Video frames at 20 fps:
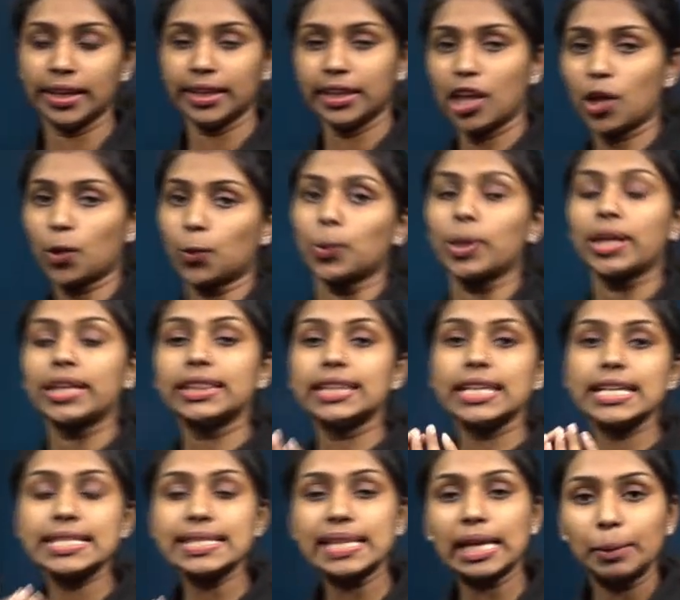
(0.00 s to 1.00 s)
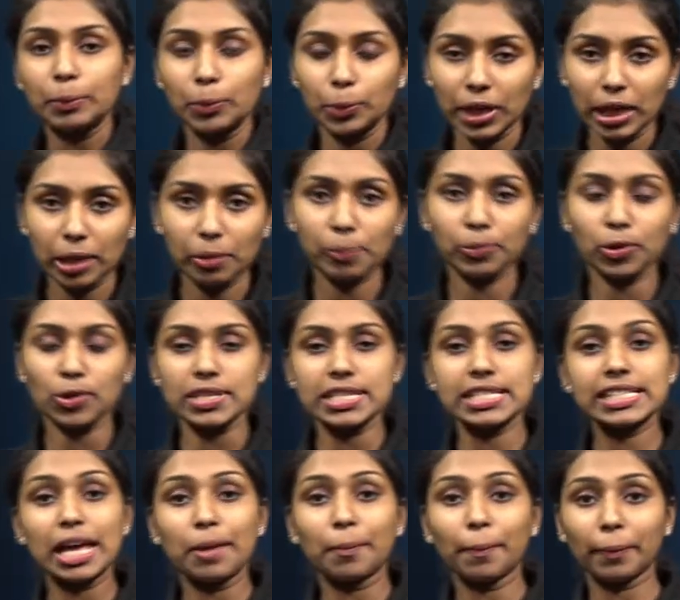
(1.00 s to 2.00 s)
Now, this thermodynamic
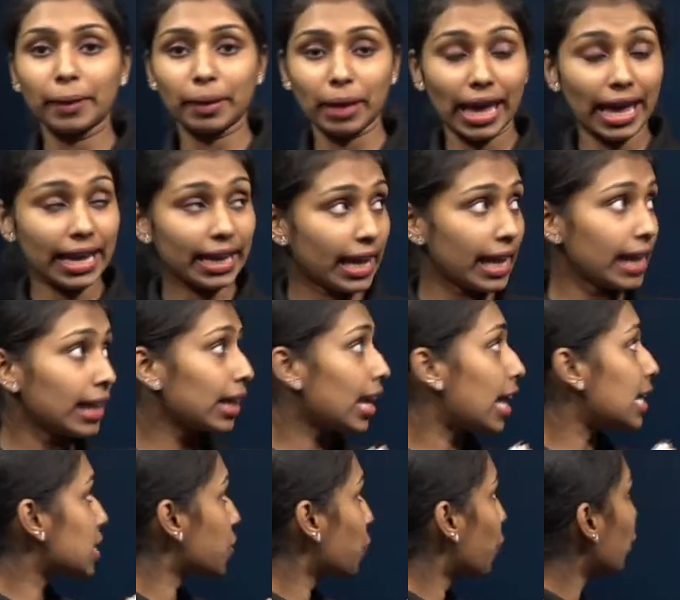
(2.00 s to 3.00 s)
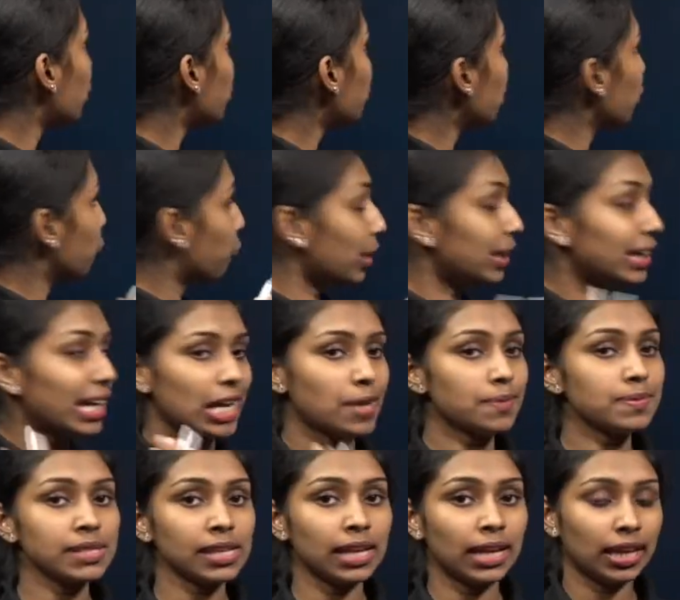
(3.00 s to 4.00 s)
process can again classified into different
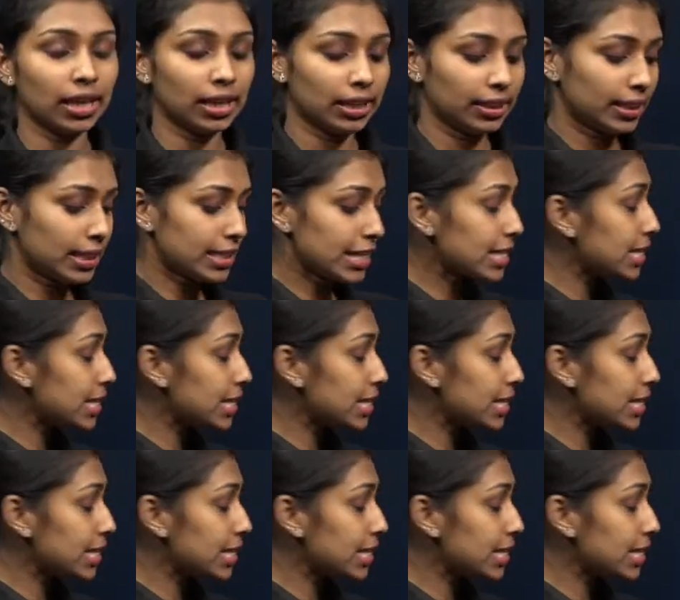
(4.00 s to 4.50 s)
types, that